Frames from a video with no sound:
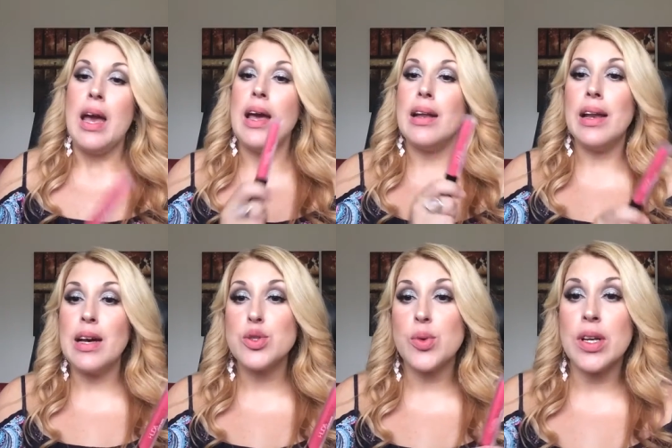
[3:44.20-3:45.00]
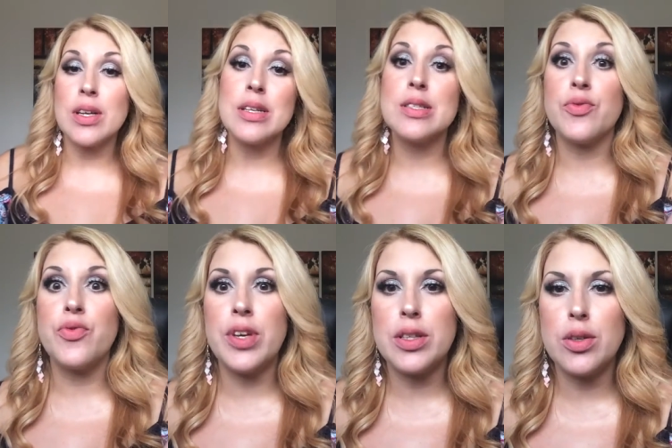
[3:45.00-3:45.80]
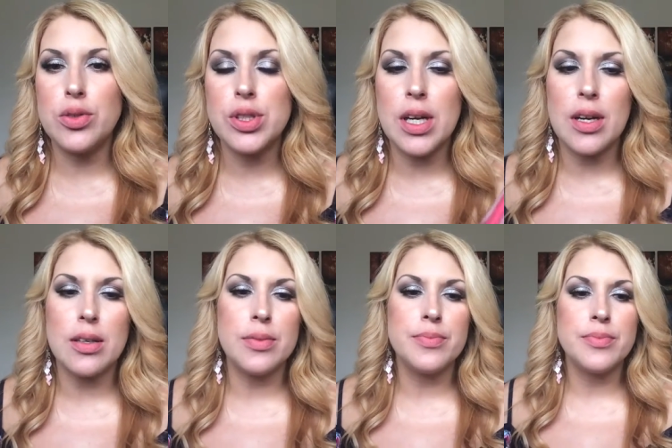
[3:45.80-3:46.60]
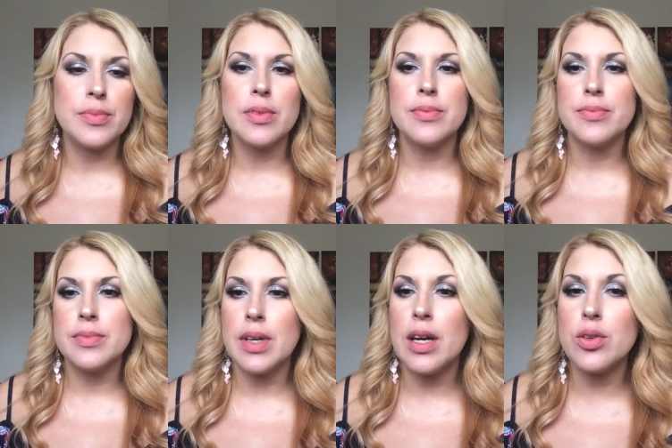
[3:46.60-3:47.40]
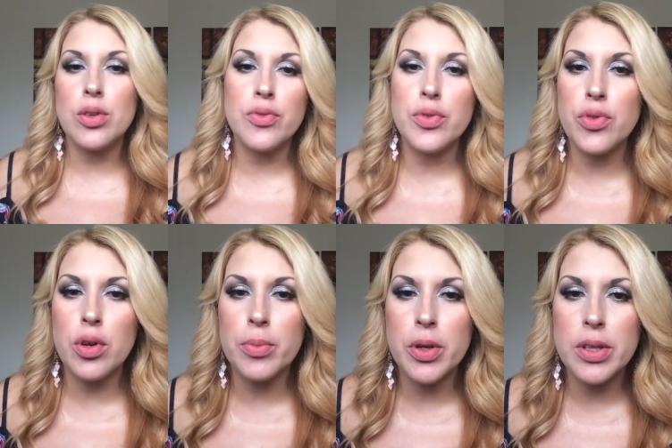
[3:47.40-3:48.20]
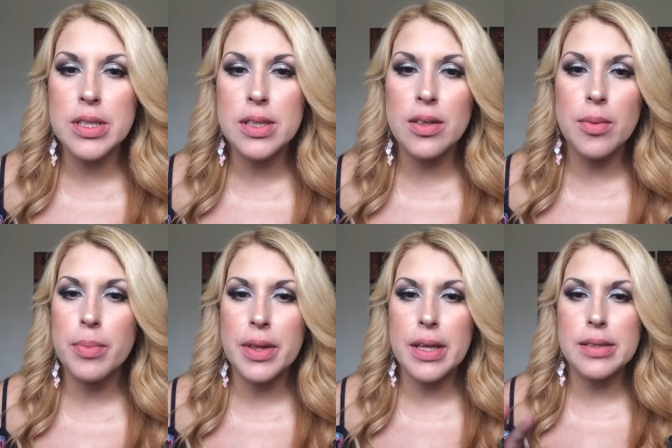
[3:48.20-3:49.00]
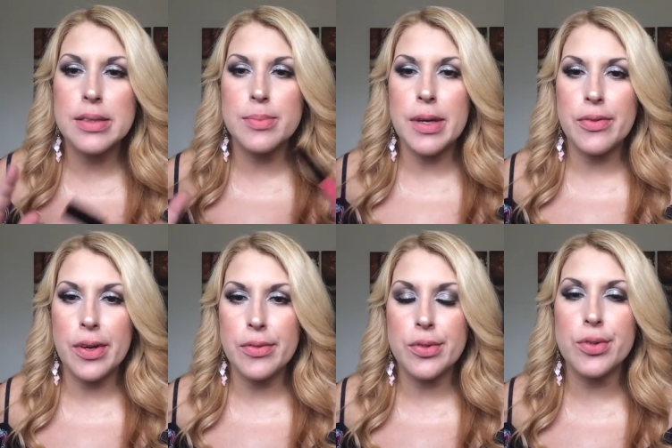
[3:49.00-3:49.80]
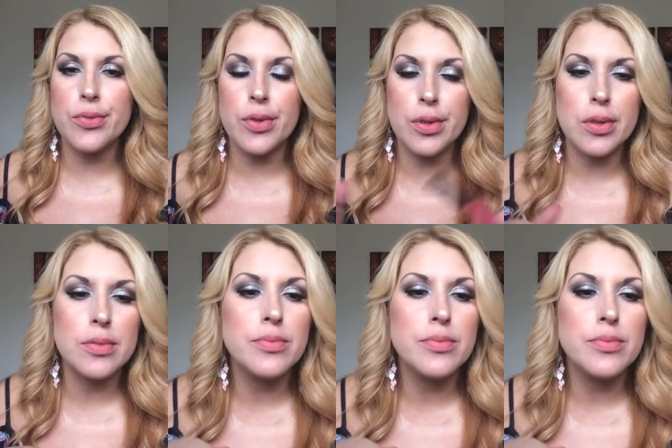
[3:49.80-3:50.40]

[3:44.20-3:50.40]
And last one is Video Star. I don't know if you follow me on Instagram, but that's my favorite of all.